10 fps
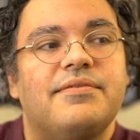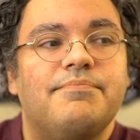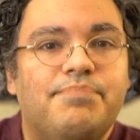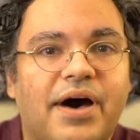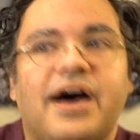
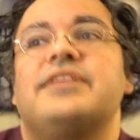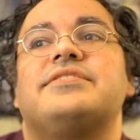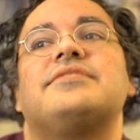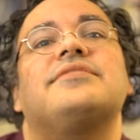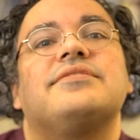
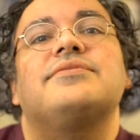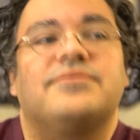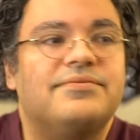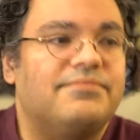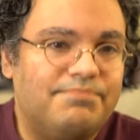But
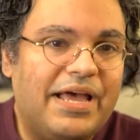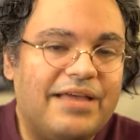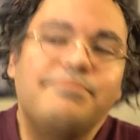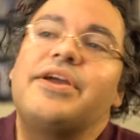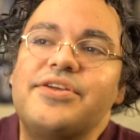by
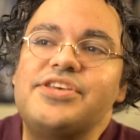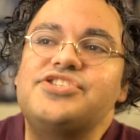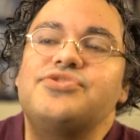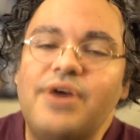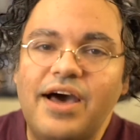comparing these
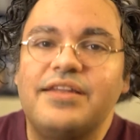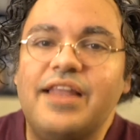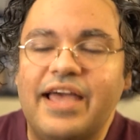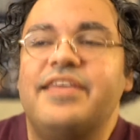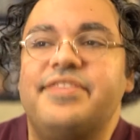two
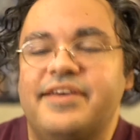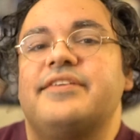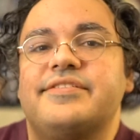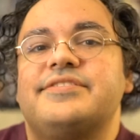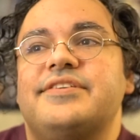unlike
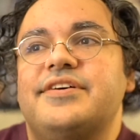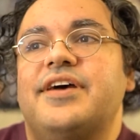things,